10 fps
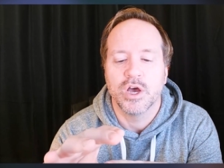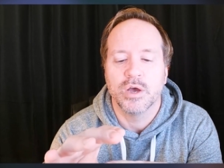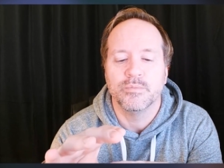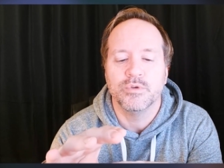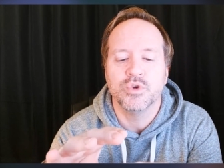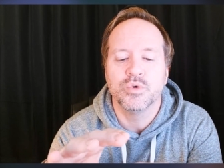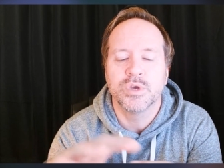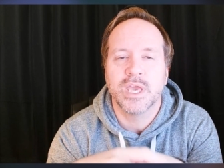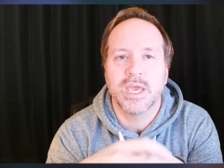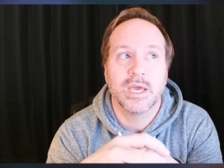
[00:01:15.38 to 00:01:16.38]
Um, you
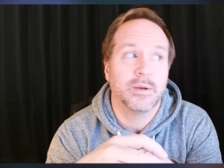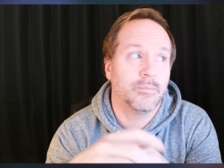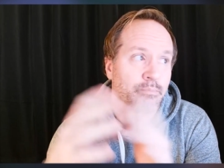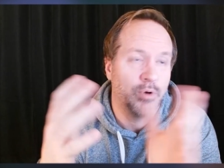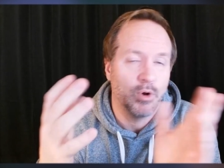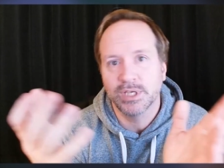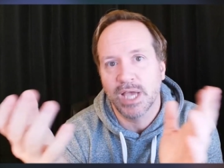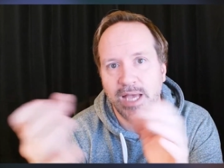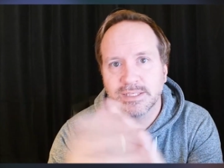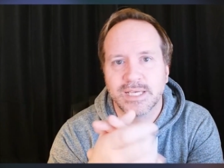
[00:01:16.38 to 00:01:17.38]
can post
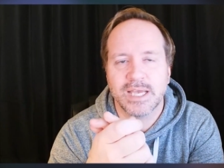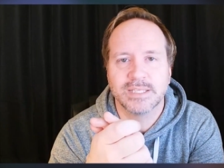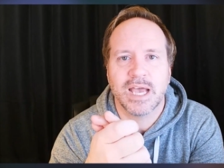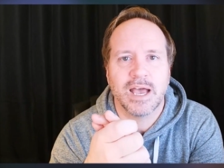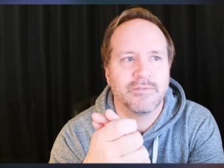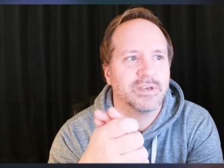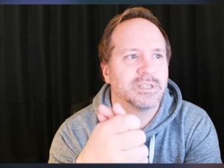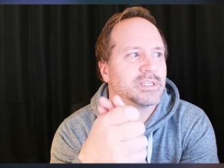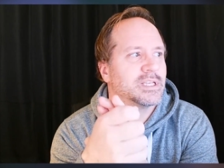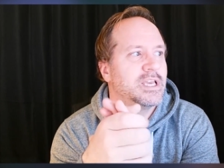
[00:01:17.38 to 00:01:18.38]
content,
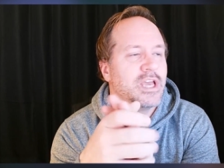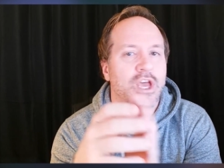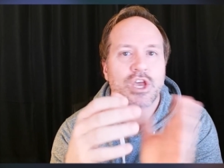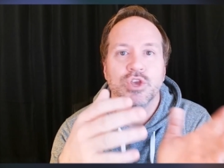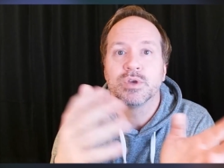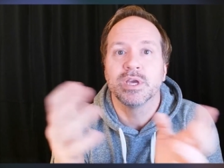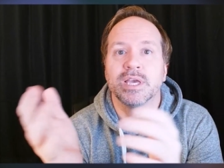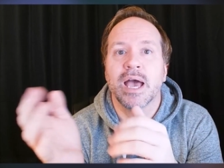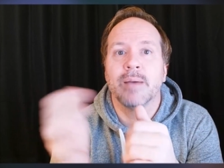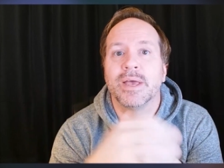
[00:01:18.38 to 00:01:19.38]
obviously. You
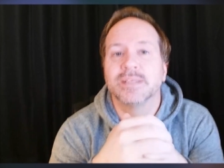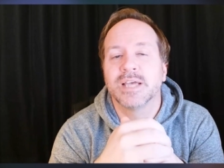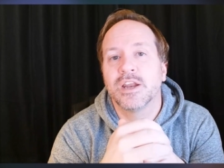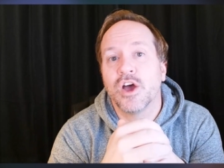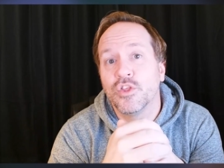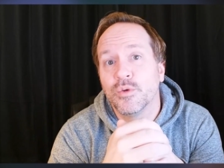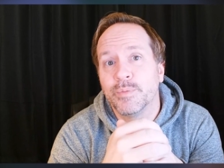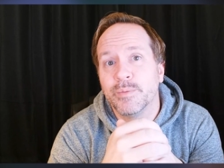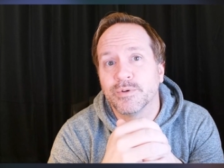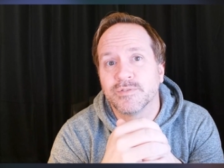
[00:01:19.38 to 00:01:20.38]
can comment on other
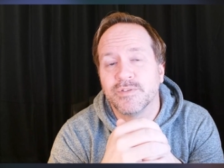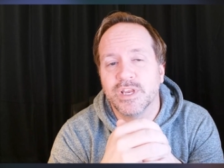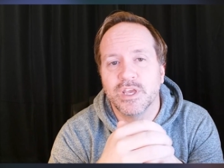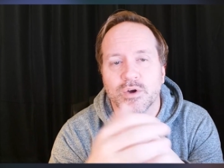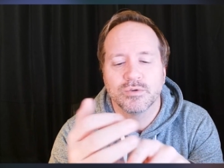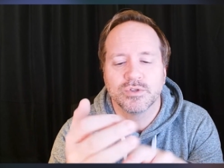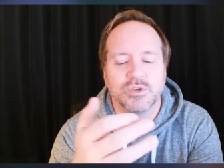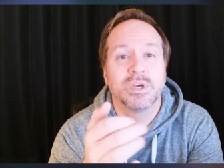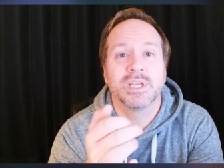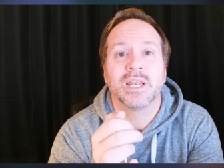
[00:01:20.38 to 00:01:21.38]
people's
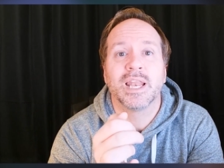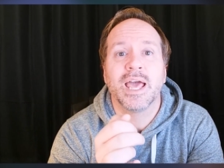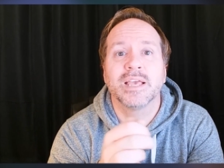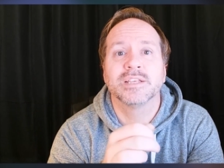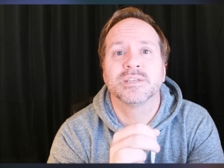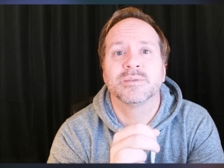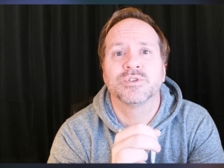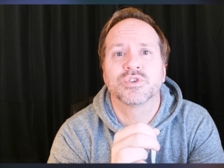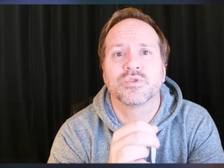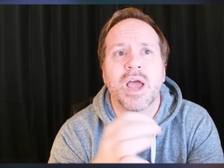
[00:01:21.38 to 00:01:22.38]
videos. You can like and
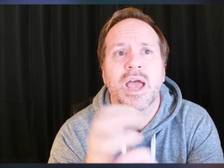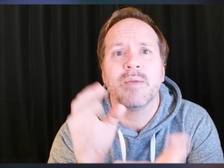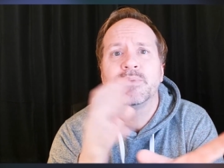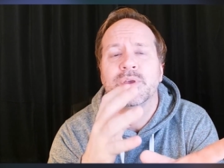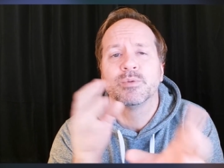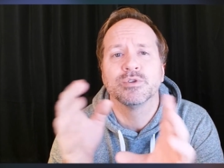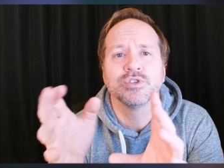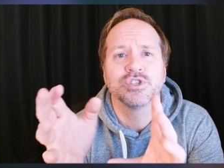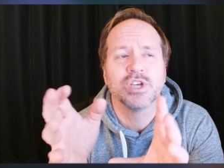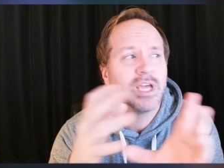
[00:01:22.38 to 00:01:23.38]
subscribe
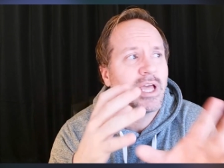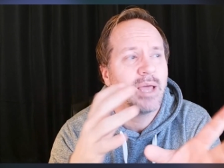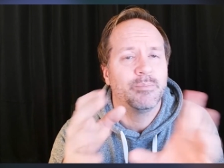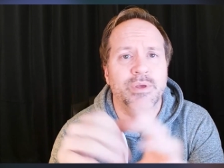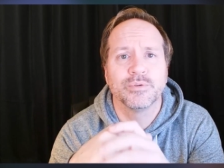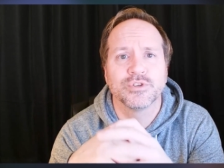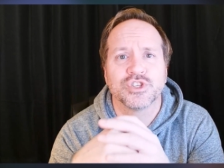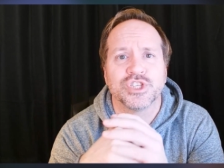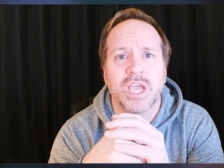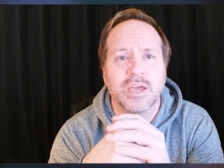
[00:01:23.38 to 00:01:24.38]
people's eh, on
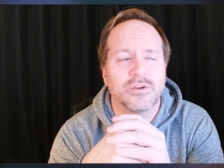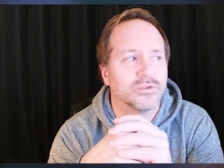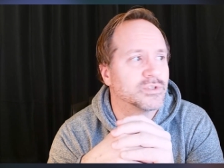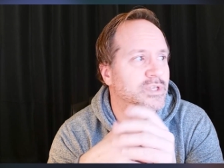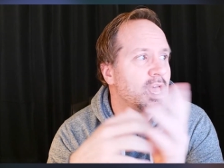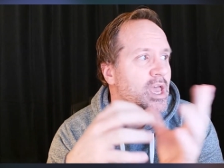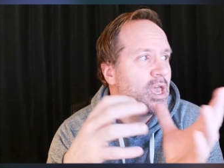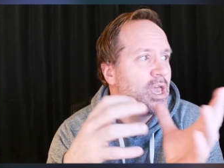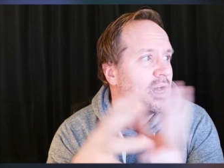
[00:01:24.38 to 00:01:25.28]
people's channels.